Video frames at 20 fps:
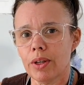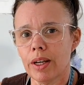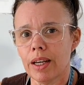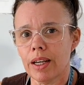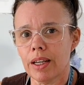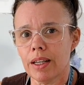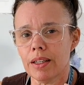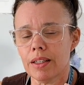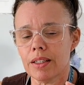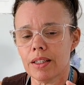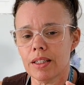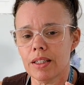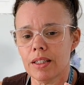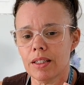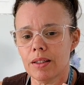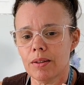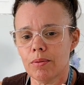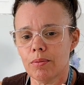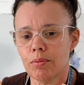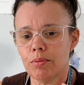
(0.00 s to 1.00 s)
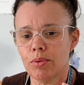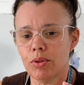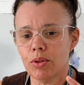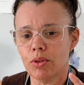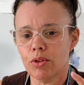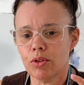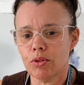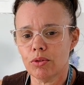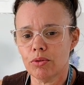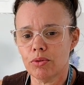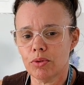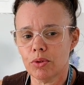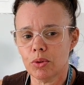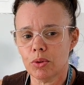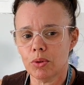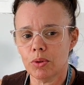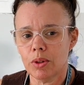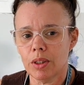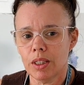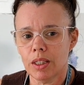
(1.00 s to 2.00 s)
had
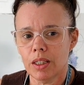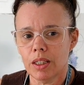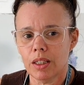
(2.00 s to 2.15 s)
beautiful,